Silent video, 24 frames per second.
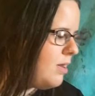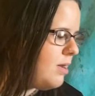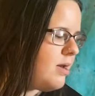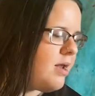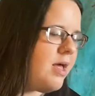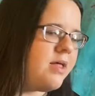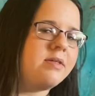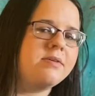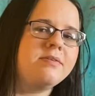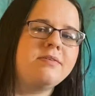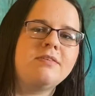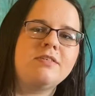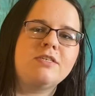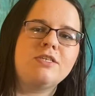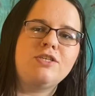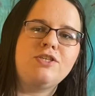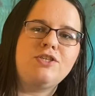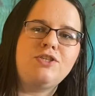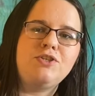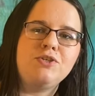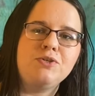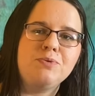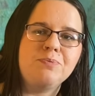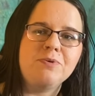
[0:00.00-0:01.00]
Now this is a
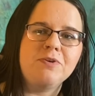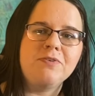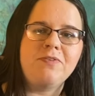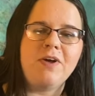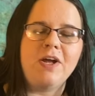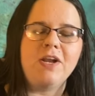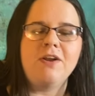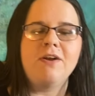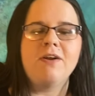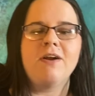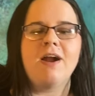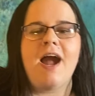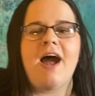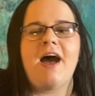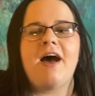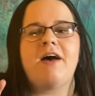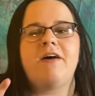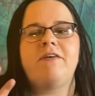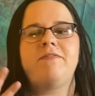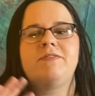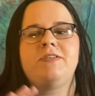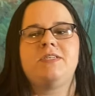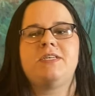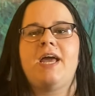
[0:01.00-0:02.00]
super fun
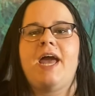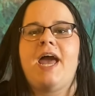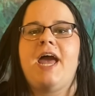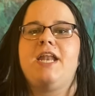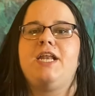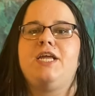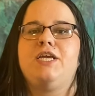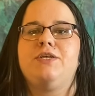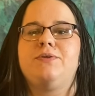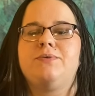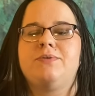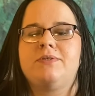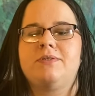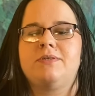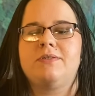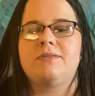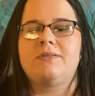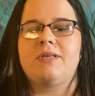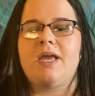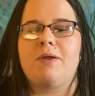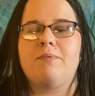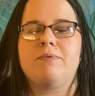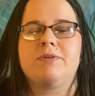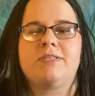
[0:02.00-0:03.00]
craft and it uses
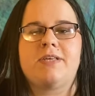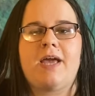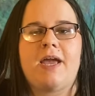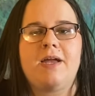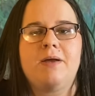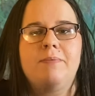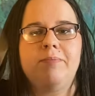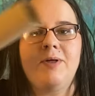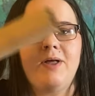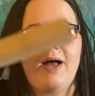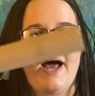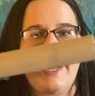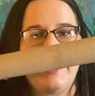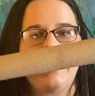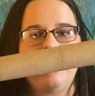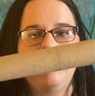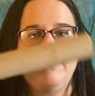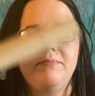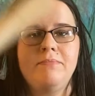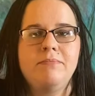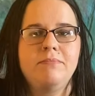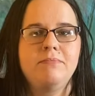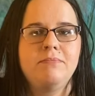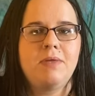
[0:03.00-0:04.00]
a recyclable item,
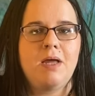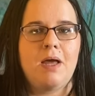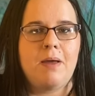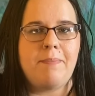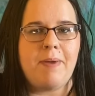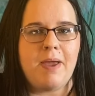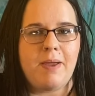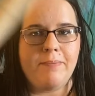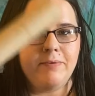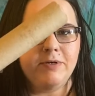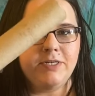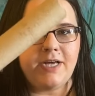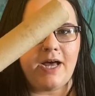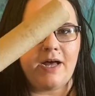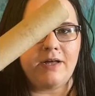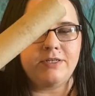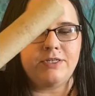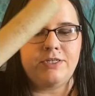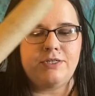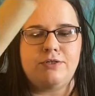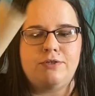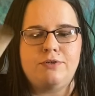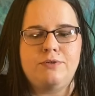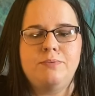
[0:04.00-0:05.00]
a paper towel
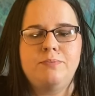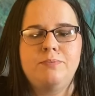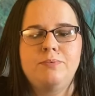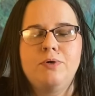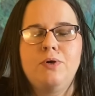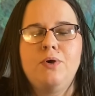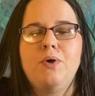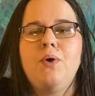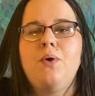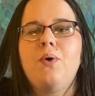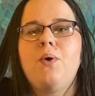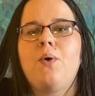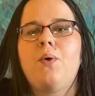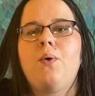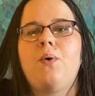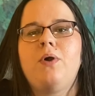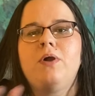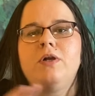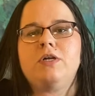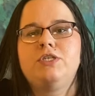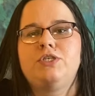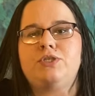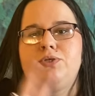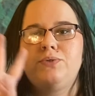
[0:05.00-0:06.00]
tube,
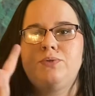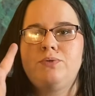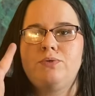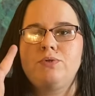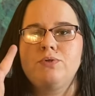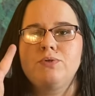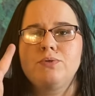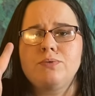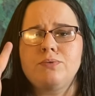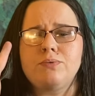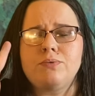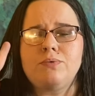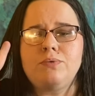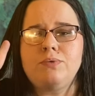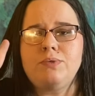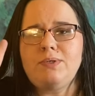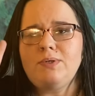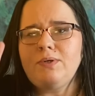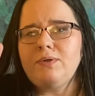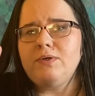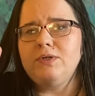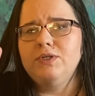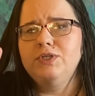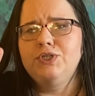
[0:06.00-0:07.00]
or 2
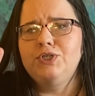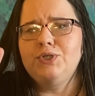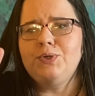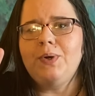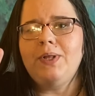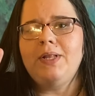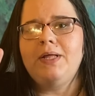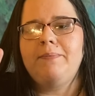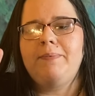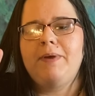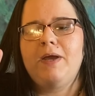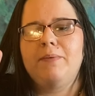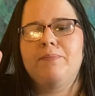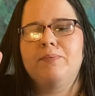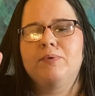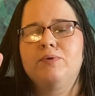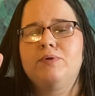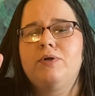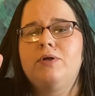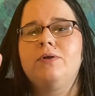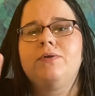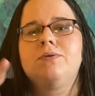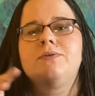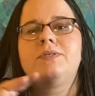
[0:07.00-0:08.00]
toilet paper
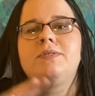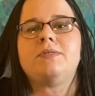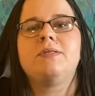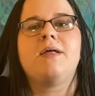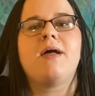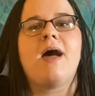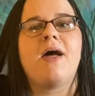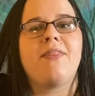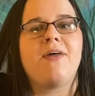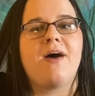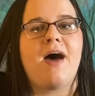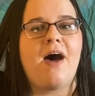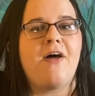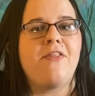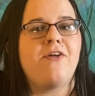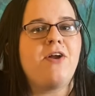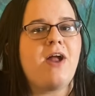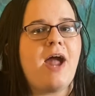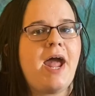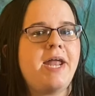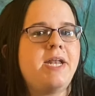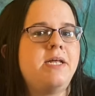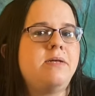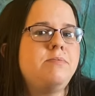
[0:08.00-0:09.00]
rolls. The other
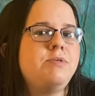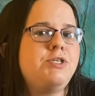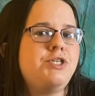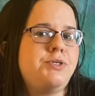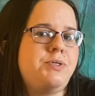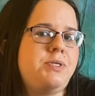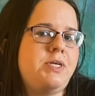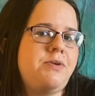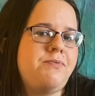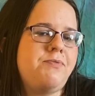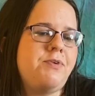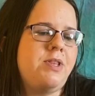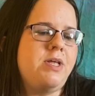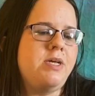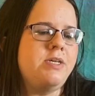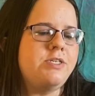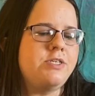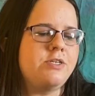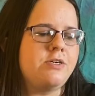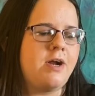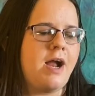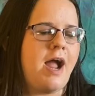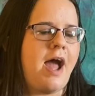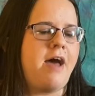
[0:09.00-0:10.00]
items you need for this
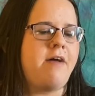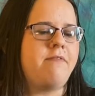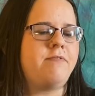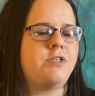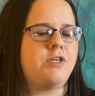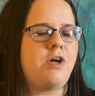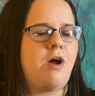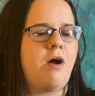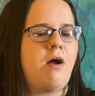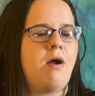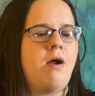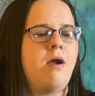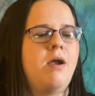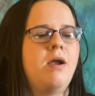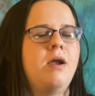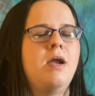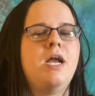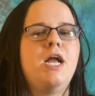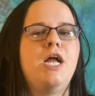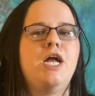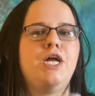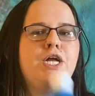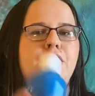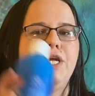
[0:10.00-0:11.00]
craft are
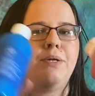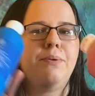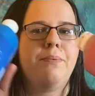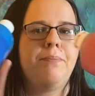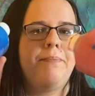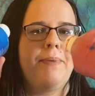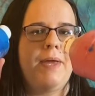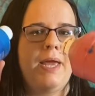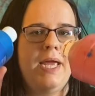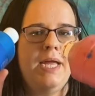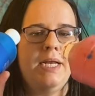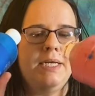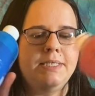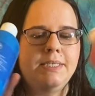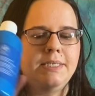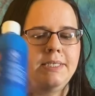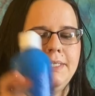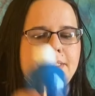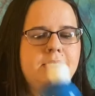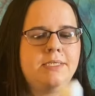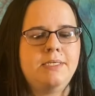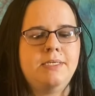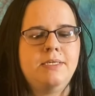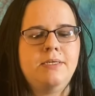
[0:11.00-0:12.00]
paint,
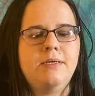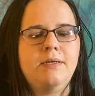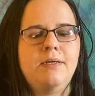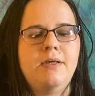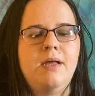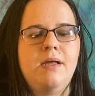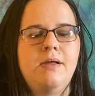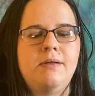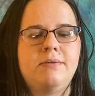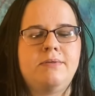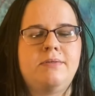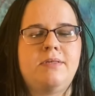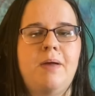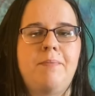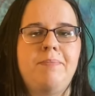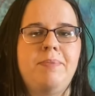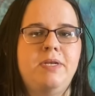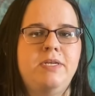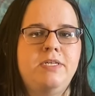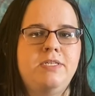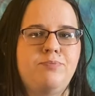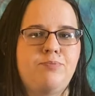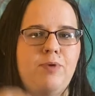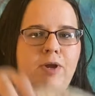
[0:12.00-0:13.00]
something
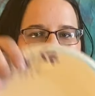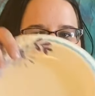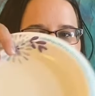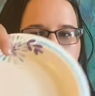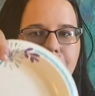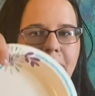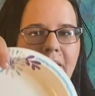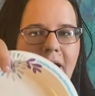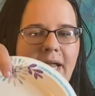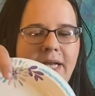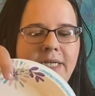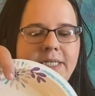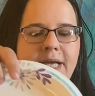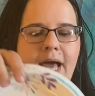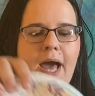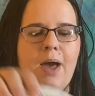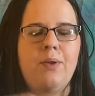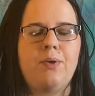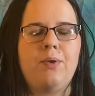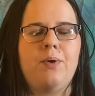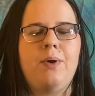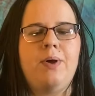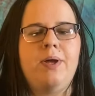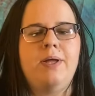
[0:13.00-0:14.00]
to spread your paint out
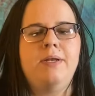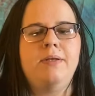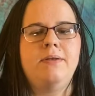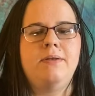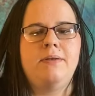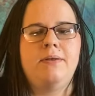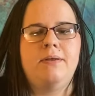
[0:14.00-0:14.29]
on,